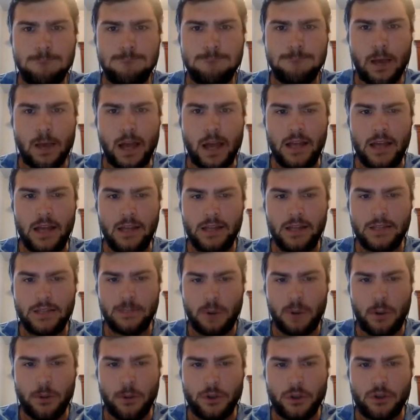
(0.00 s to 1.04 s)
that's
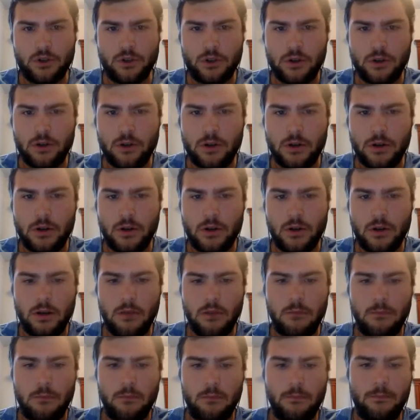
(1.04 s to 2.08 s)
probably true,
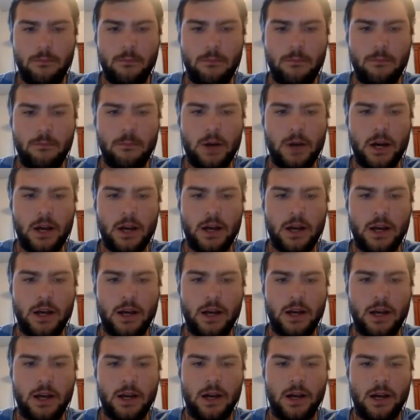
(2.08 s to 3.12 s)
but
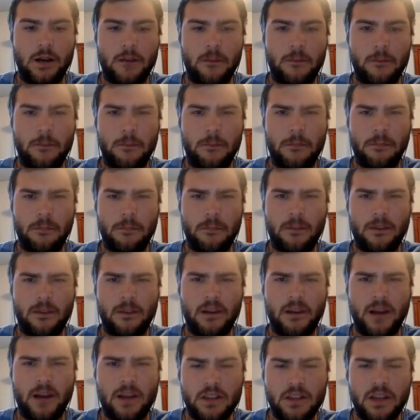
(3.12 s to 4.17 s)

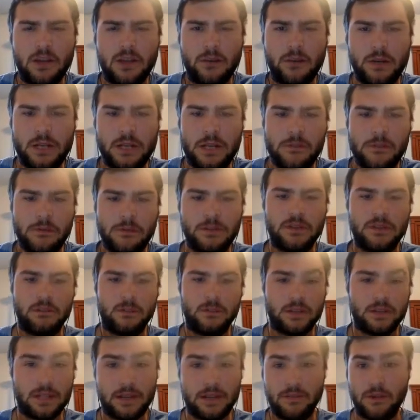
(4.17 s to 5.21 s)
I think I want to keep using the
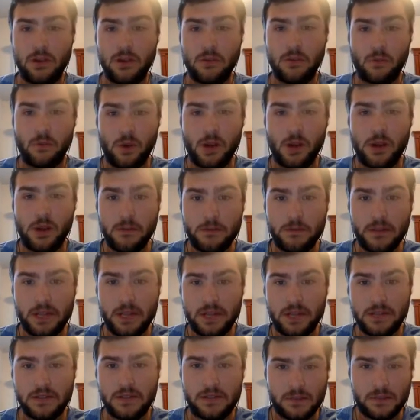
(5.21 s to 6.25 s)
Blacephalon, one,
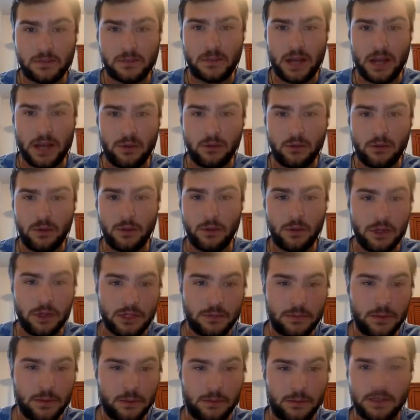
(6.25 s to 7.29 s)
because I really wanted
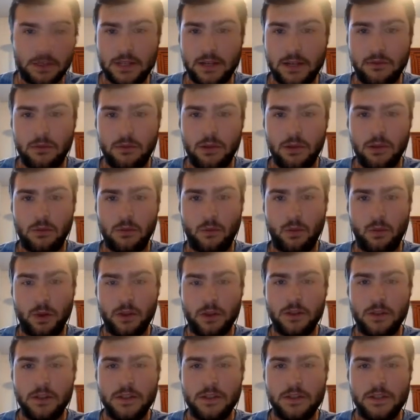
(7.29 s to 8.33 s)
to make Blacephalon
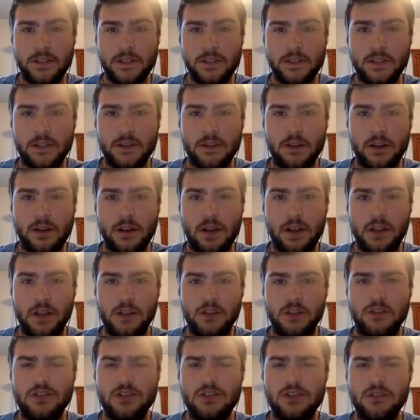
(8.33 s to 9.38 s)
work this season, and
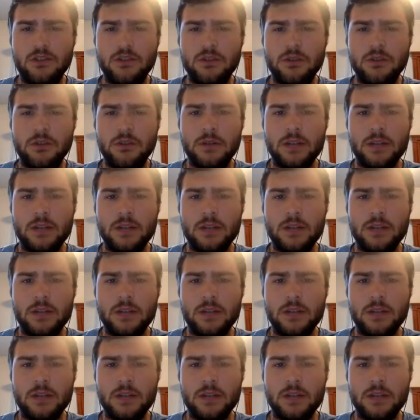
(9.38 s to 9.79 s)
two,